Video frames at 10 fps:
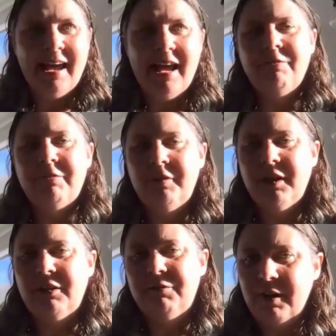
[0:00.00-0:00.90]

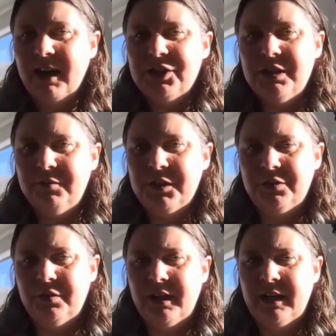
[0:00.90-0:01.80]
every fraction of a
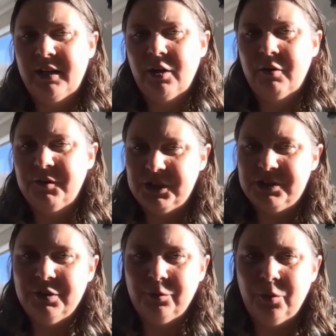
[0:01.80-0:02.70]
degree of
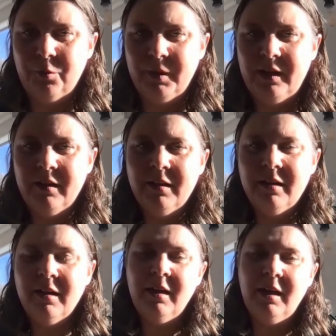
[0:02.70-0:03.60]
additional warming
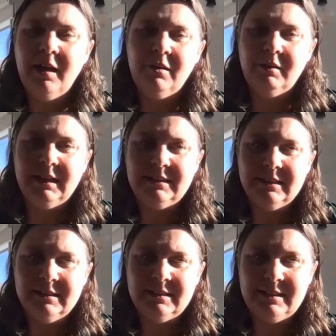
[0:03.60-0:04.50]

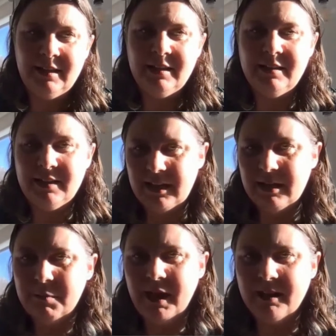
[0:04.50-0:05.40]
increases the
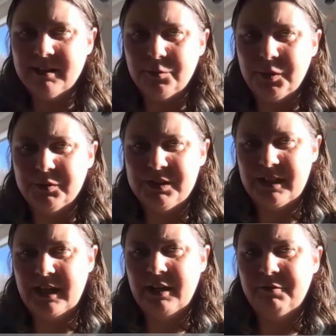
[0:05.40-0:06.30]
impacts that we will
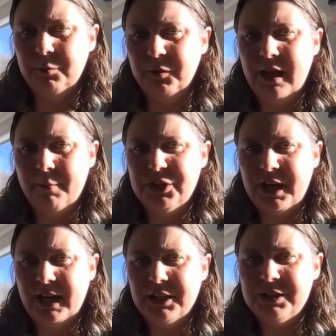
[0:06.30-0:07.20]
see from climate
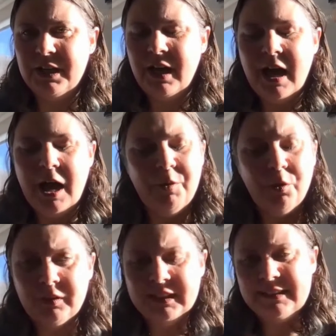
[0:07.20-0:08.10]
change. And we're
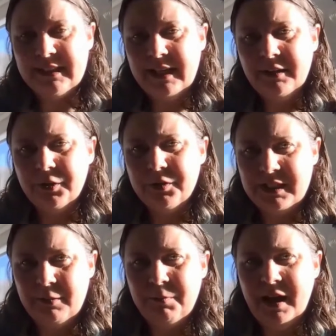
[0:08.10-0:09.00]
already seeing those
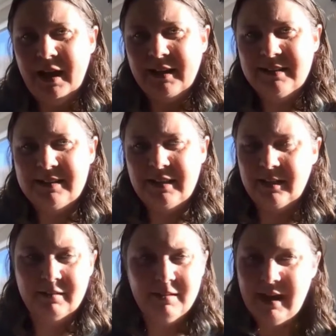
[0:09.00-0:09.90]
impacts
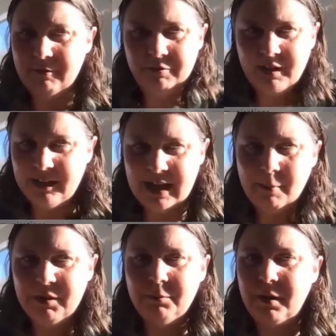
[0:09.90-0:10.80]
in every
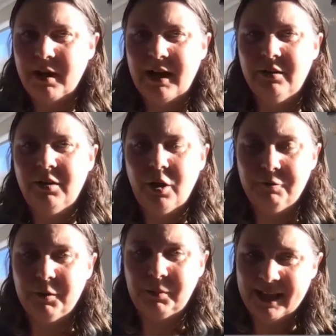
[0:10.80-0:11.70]
inhabited part
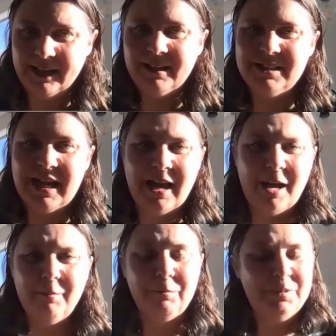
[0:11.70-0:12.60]
of the planet.
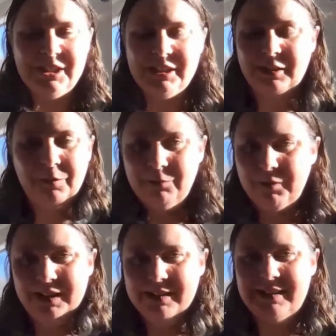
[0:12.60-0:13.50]
Particularly, we
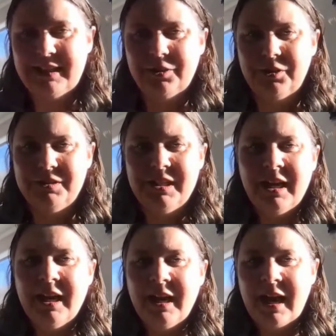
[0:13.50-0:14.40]
can see those
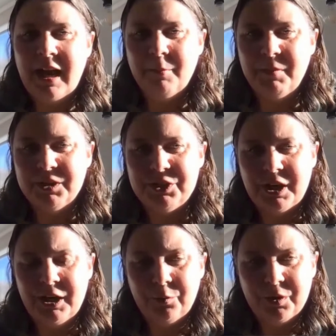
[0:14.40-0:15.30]
in
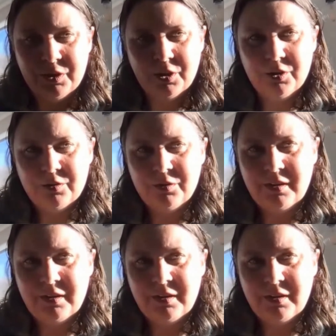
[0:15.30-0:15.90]
Australia with the